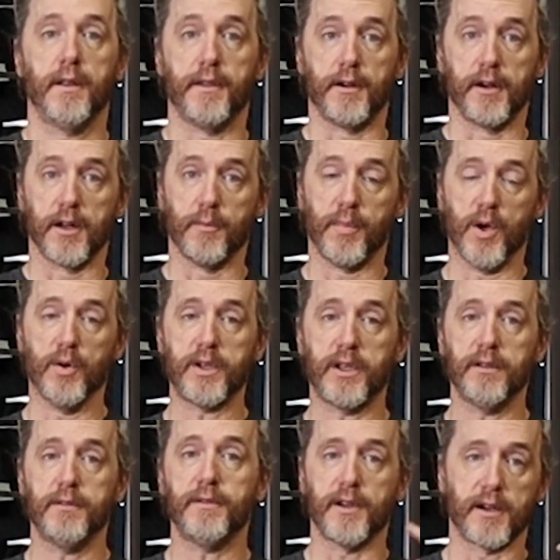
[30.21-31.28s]
They're gonna poke
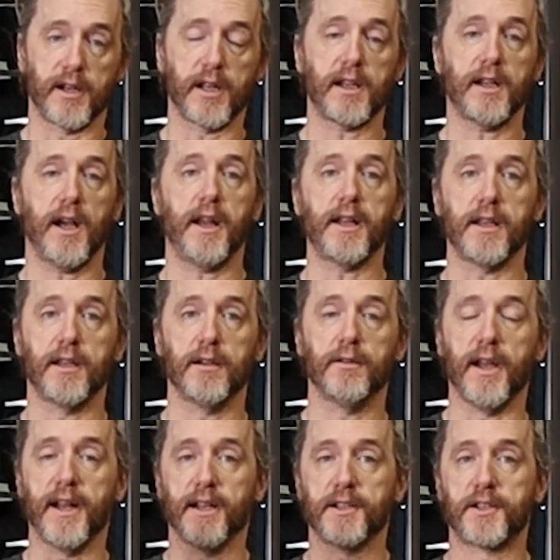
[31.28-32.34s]
you, they're gonna cut at
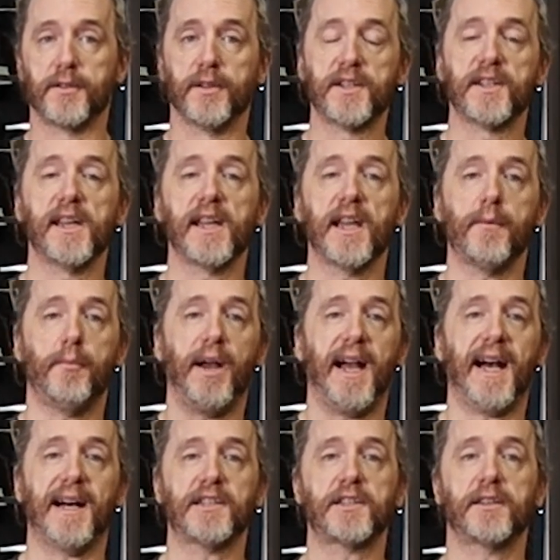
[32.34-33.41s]
you, and as soon as they get
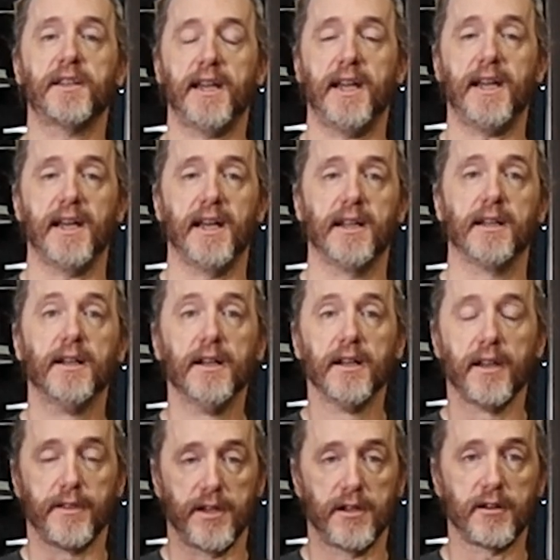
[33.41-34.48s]
past the head,
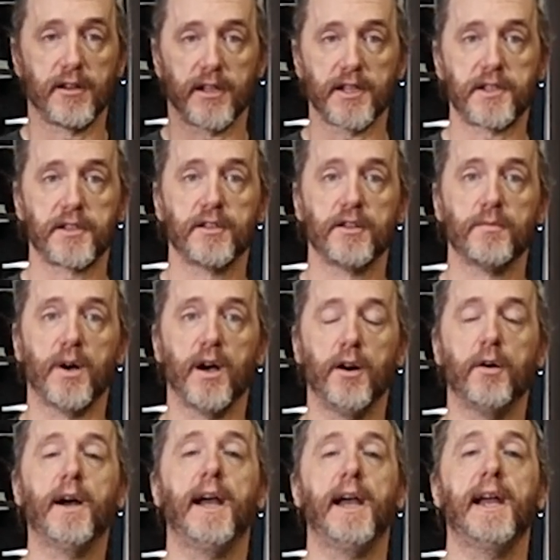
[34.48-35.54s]
they're gonna assume,
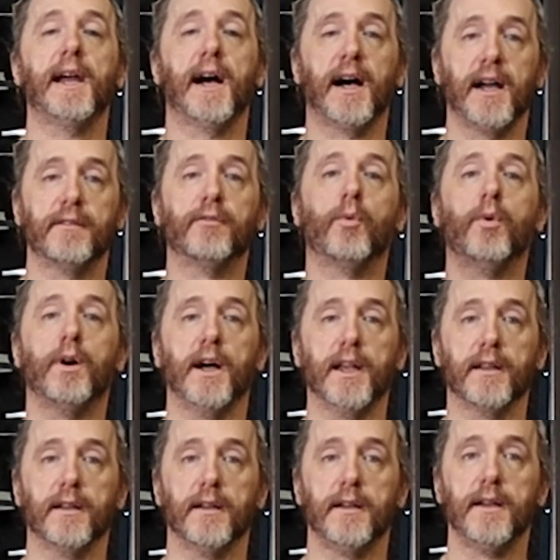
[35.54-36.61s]
oh, hey, I've won.